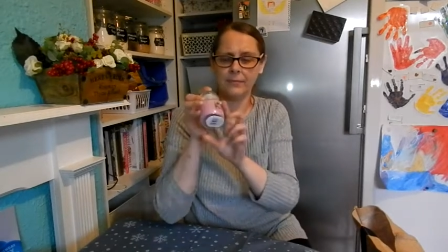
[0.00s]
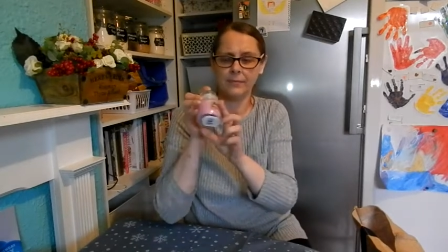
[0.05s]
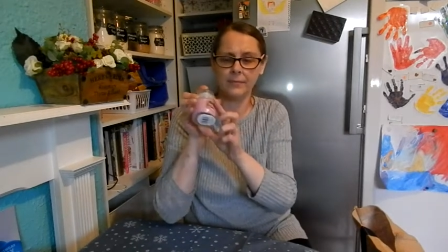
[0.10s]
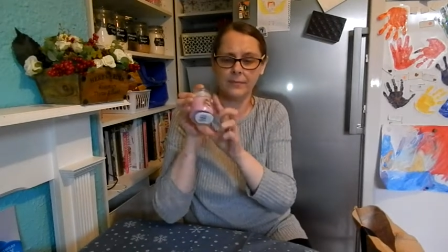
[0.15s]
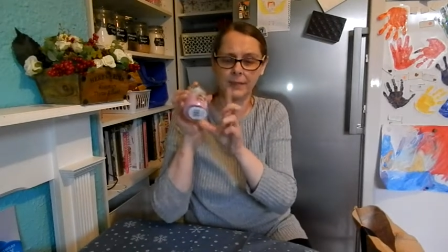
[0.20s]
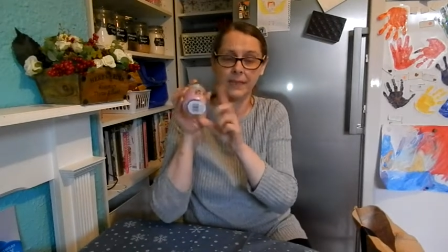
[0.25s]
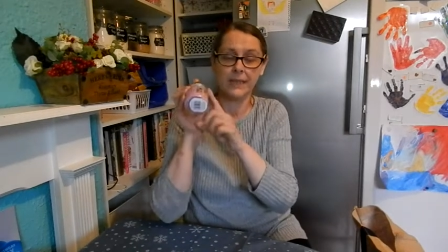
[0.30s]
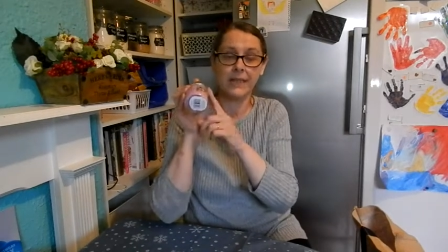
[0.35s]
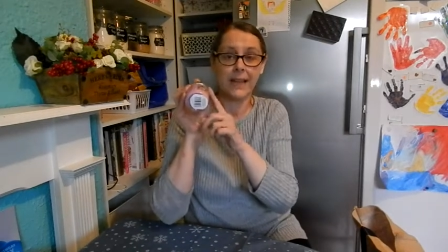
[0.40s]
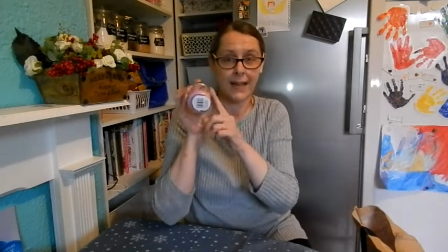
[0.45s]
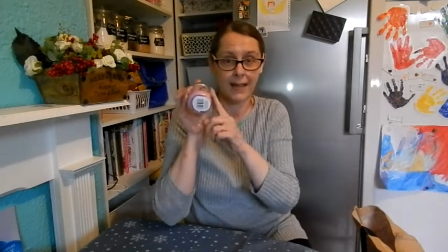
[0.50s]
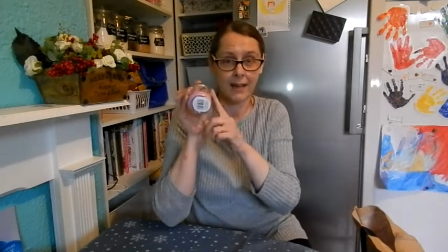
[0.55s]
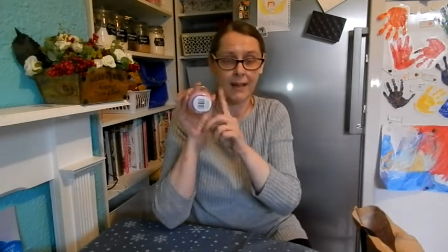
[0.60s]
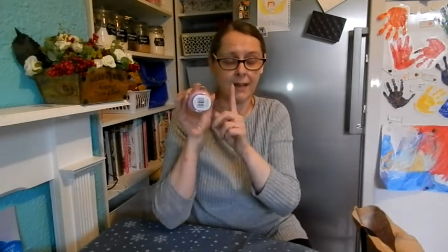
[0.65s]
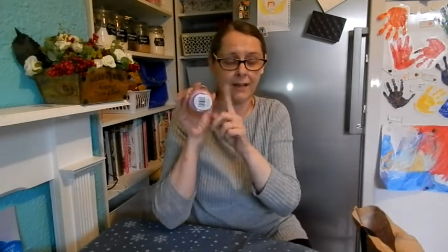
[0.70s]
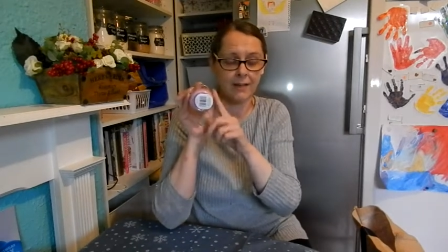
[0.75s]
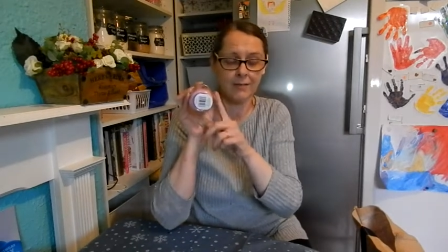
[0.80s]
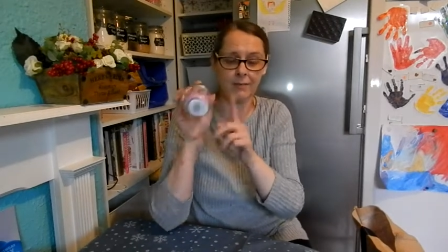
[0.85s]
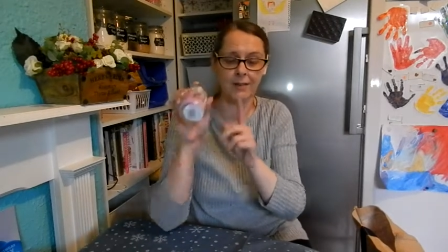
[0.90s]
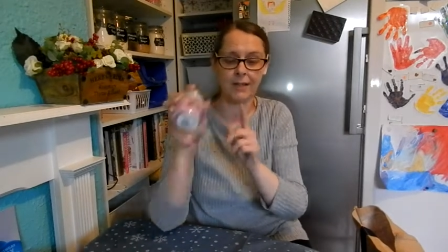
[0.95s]
but yeah
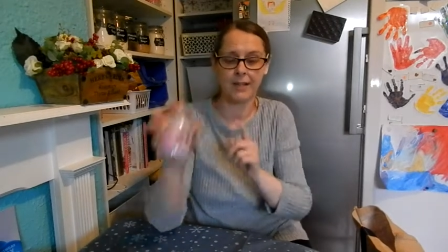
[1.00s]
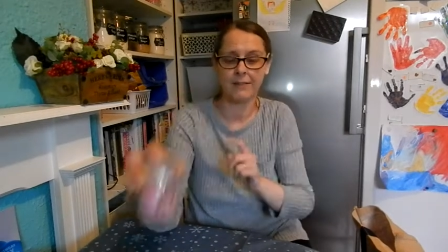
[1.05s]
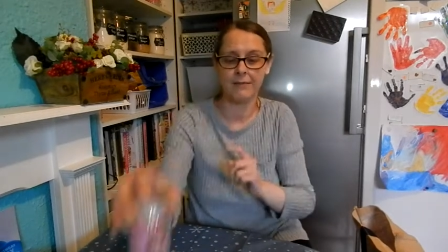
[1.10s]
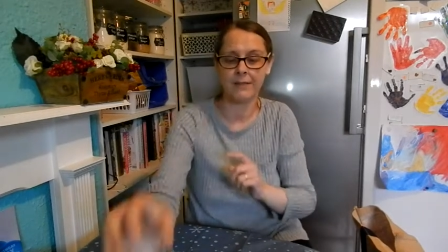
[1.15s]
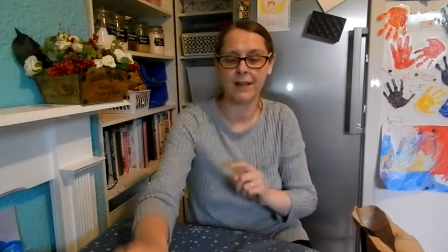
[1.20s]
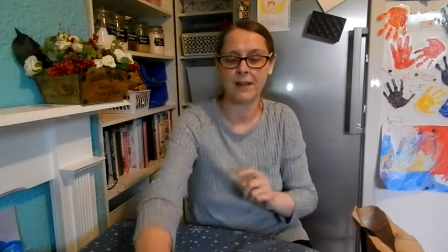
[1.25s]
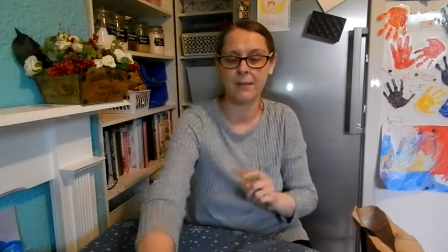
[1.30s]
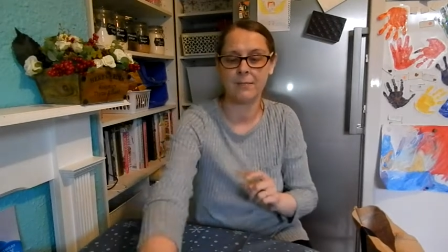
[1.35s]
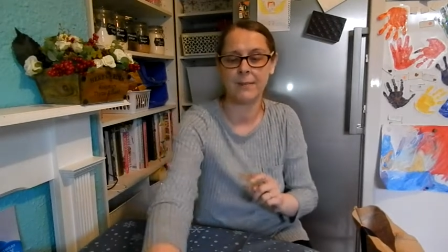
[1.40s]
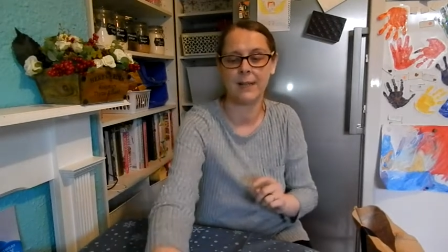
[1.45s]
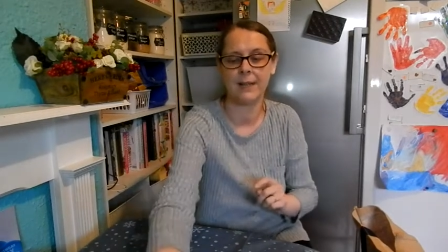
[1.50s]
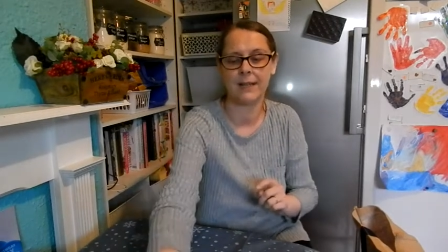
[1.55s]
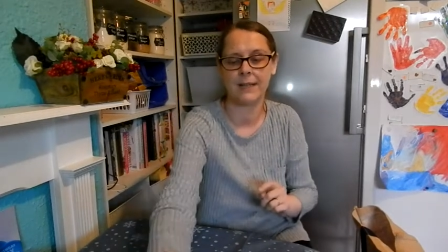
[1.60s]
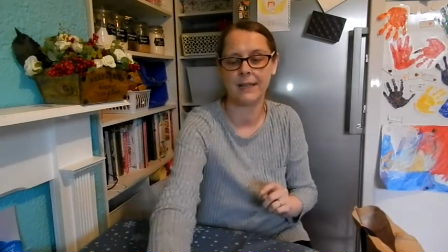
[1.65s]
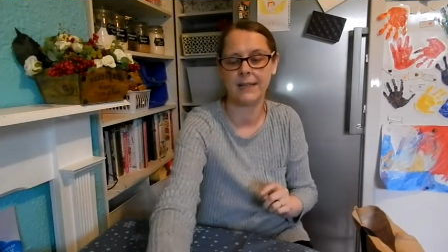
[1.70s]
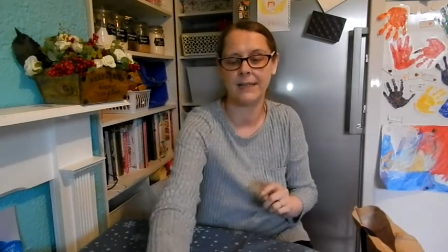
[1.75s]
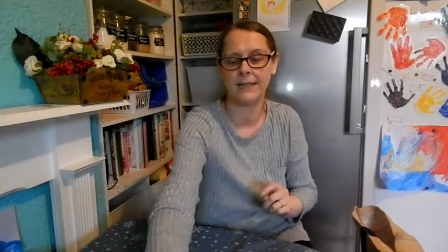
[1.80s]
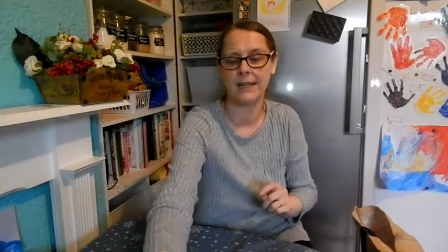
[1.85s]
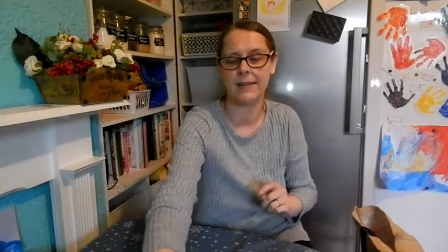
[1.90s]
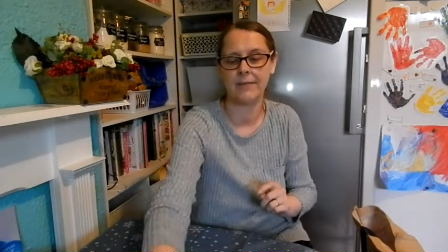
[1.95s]
I really recommend
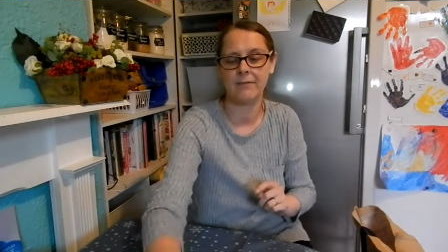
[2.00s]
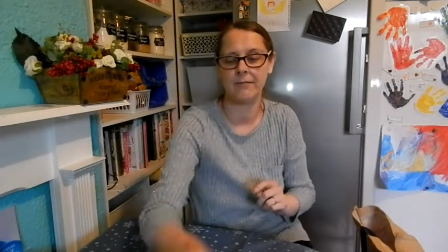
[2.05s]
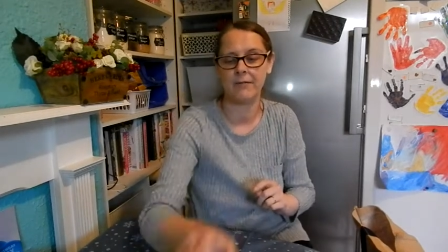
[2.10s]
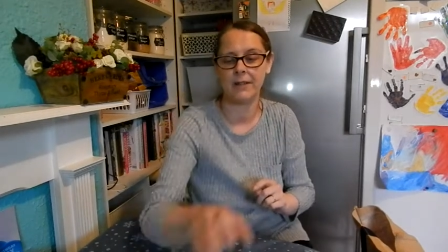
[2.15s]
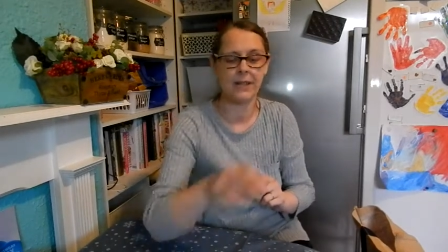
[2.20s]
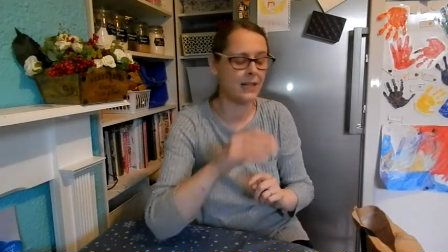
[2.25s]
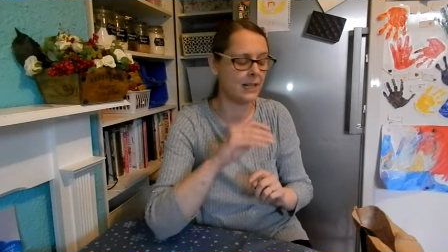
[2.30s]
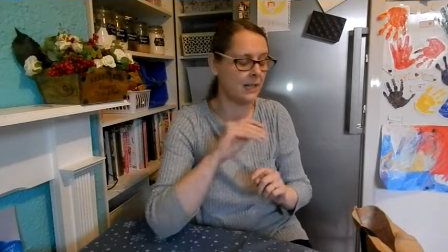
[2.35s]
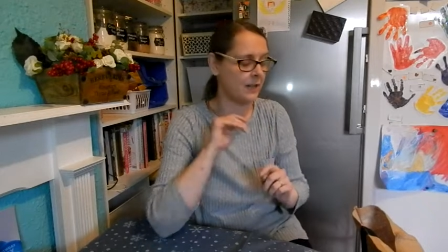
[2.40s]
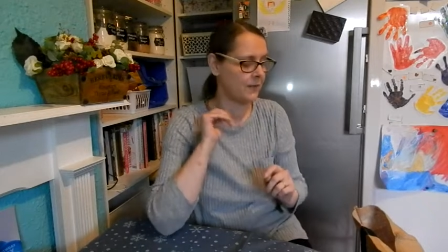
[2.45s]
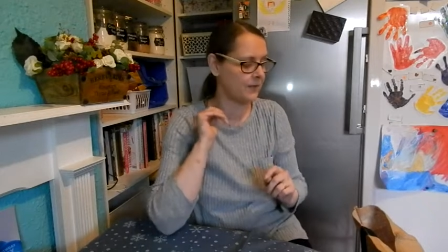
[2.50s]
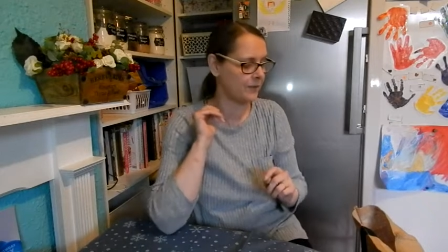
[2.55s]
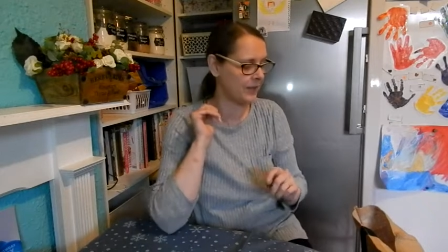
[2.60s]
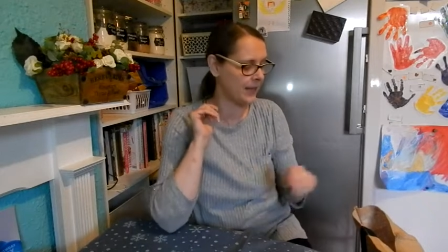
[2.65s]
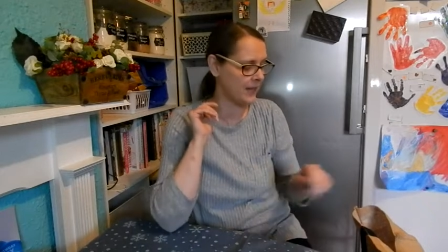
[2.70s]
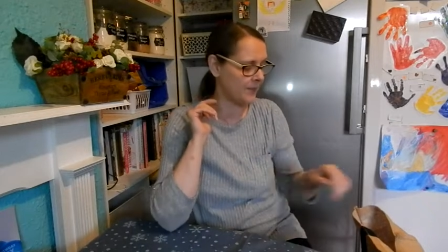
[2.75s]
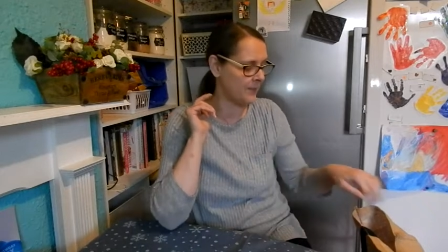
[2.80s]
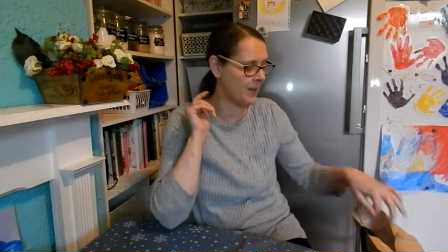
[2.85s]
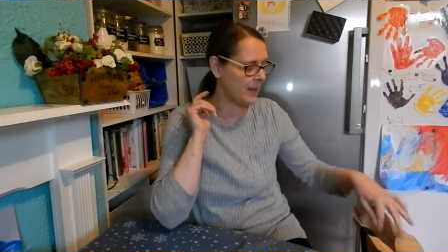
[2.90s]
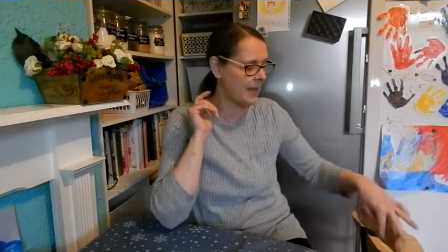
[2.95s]
they're really lovely.